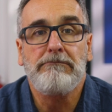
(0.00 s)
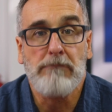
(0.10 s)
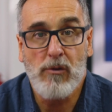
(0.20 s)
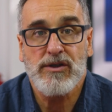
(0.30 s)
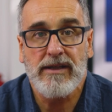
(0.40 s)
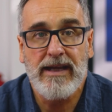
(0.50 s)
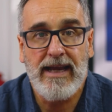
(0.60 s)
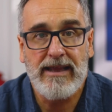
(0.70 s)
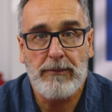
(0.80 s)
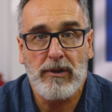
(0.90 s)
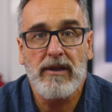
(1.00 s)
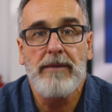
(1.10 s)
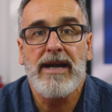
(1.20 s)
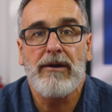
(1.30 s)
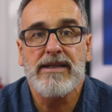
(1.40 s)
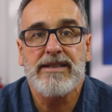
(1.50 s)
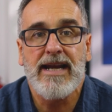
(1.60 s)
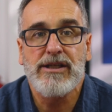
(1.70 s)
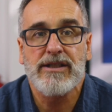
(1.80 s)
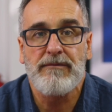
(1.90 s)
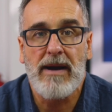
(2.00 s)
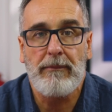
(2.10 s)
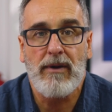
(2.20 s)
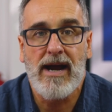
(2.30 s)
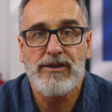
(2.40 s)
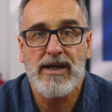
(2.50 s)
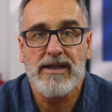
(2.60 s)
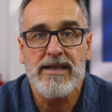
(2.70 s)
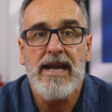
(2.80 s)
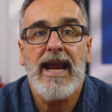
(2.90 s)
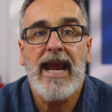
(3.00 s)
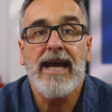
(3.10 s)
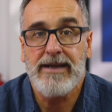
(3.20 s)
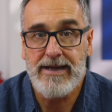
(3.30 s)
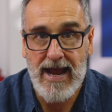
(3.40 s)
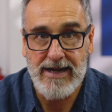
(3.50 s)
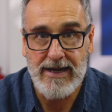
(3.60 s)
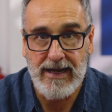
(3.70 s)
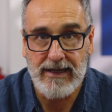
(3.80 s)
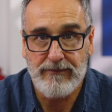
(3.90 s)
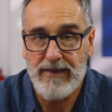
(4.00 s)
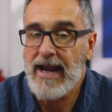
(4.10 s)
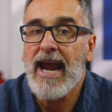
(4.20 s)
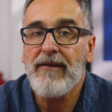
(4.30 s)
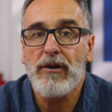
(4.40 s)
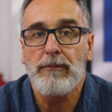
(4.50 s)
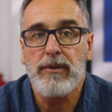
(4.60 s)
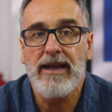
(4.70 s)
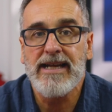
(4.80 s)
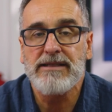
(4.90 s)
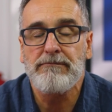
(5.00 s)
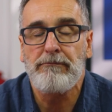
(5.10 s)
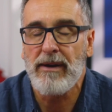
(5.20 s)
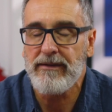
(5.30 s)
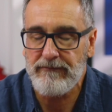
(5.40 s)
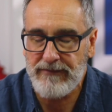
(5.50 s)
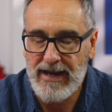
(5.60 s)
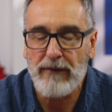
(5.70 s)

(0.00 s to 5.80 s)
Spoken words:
mostly in the preliminary stages of my projects and in editing. They have their place, but they are